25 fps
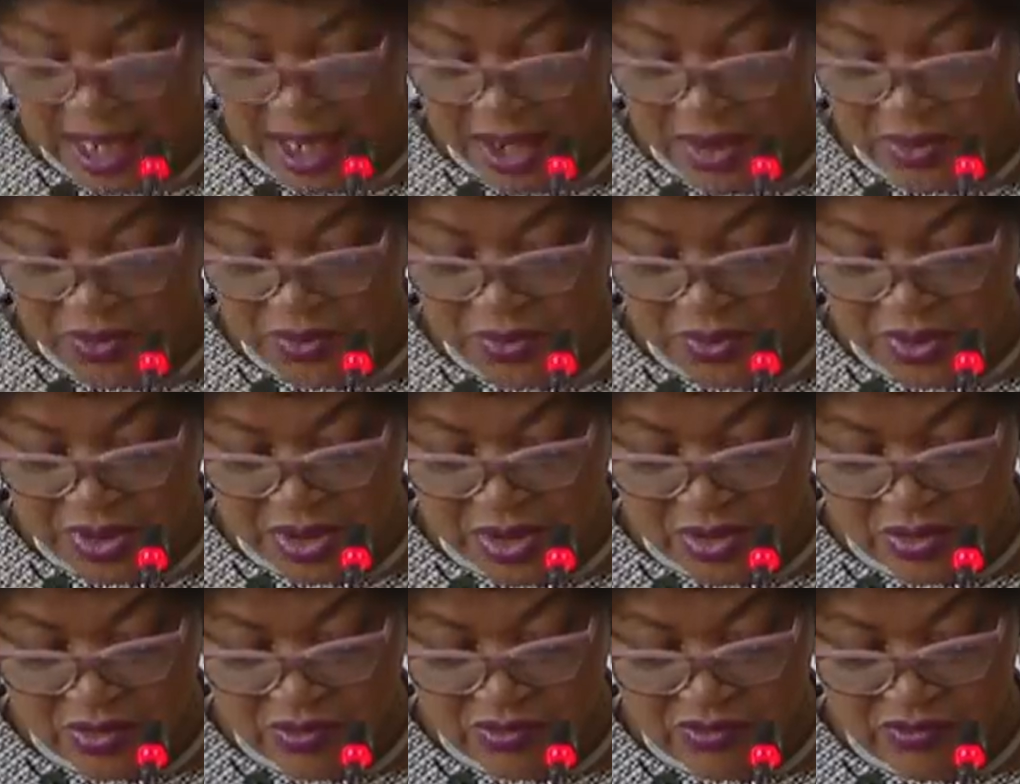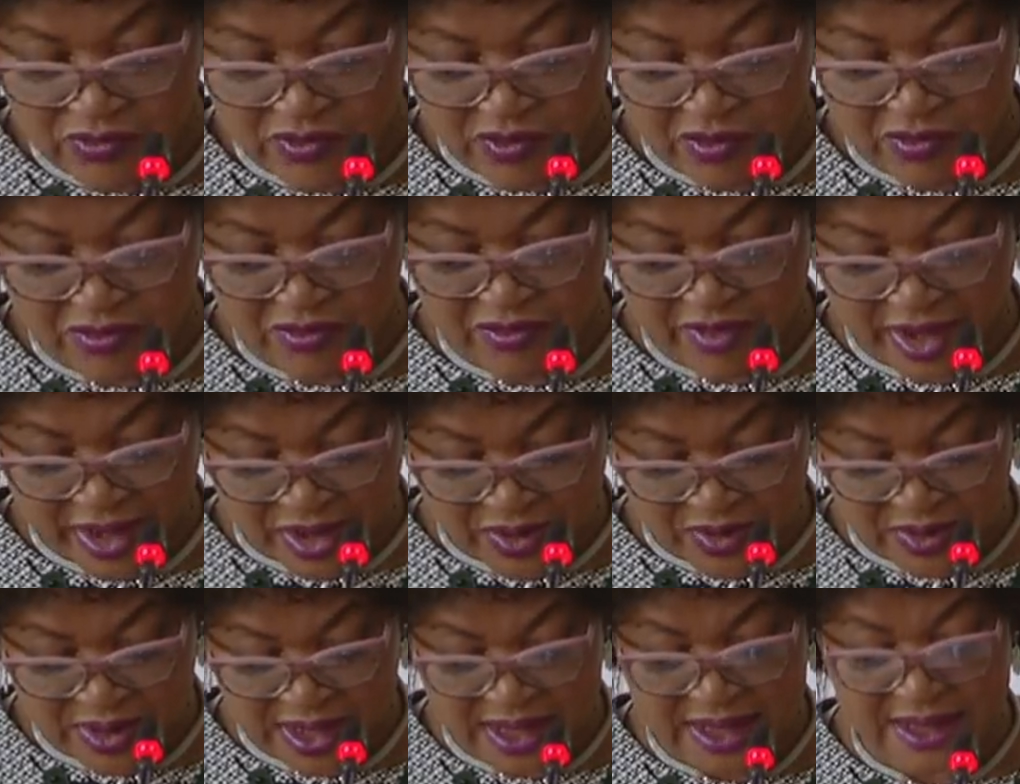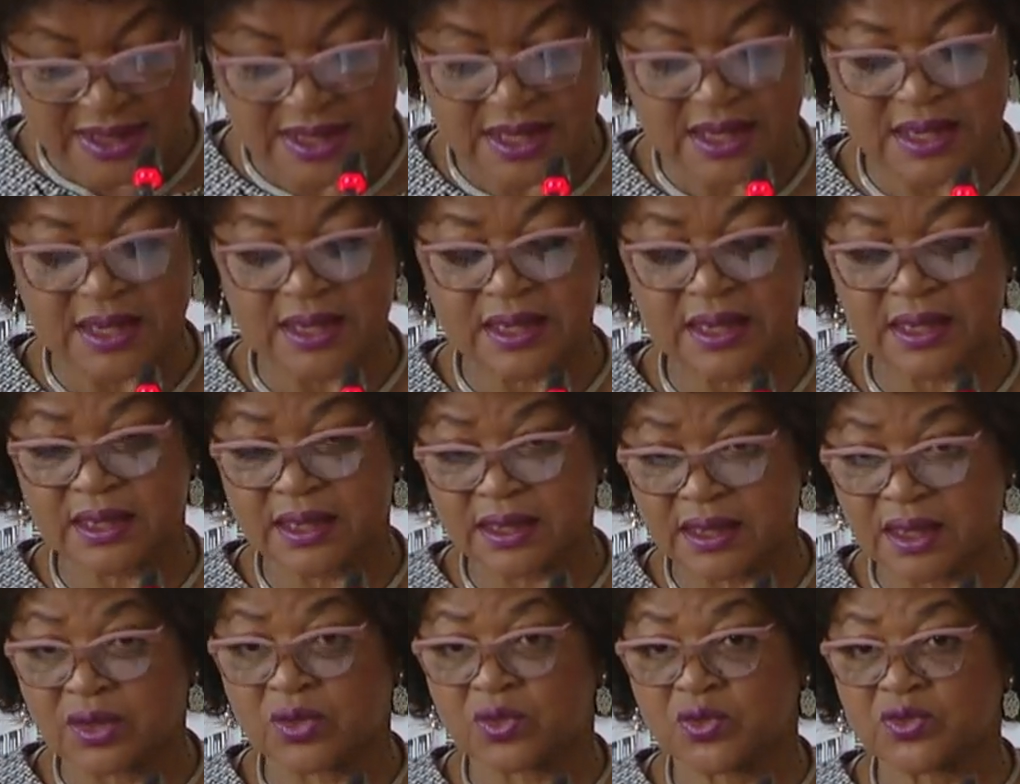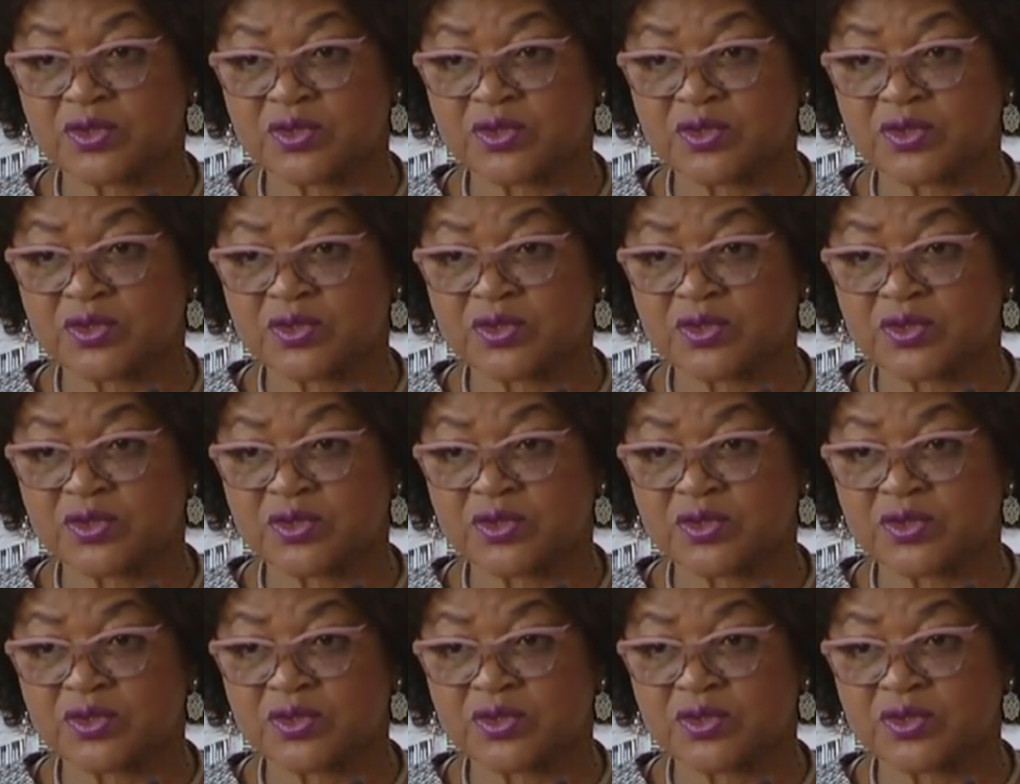down for violating the